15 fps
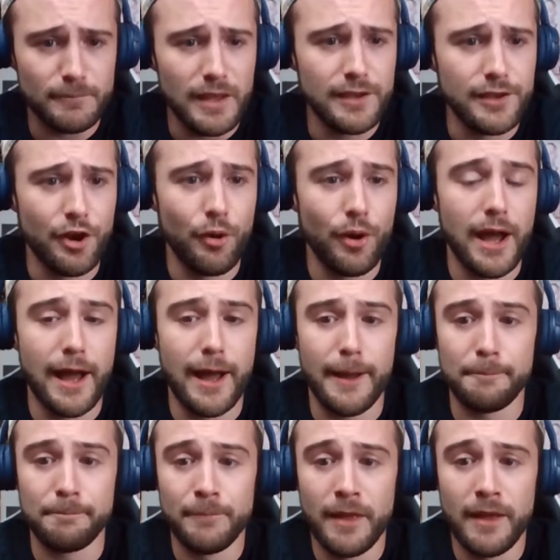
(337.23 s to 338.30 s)
You know,
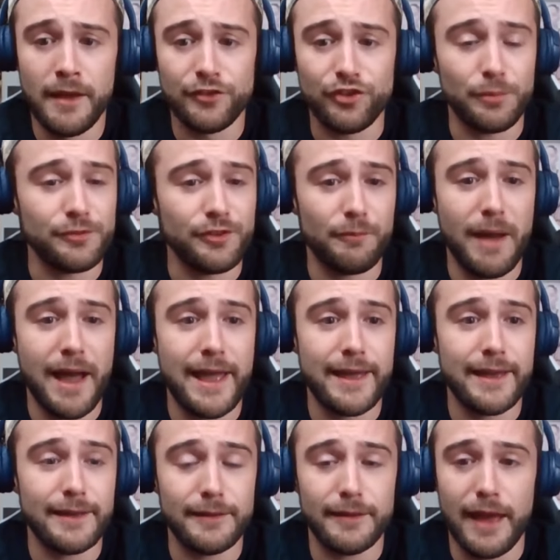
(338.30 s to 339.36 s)
in terms of
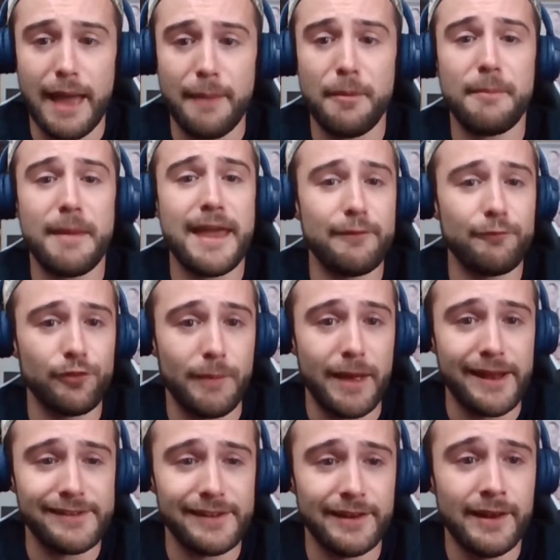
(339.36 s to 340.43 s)
my MMA
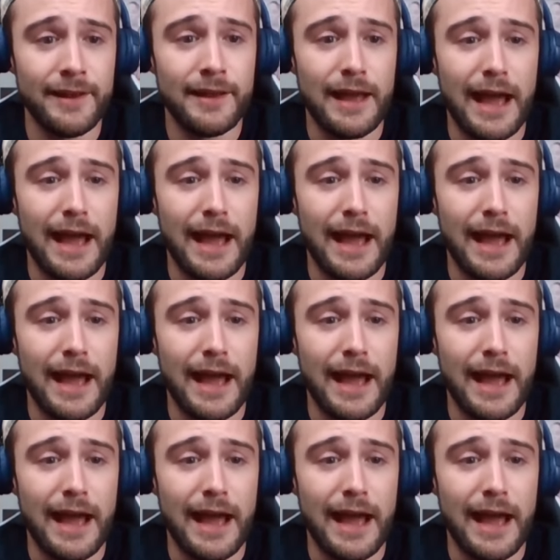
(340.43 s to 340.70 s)
information,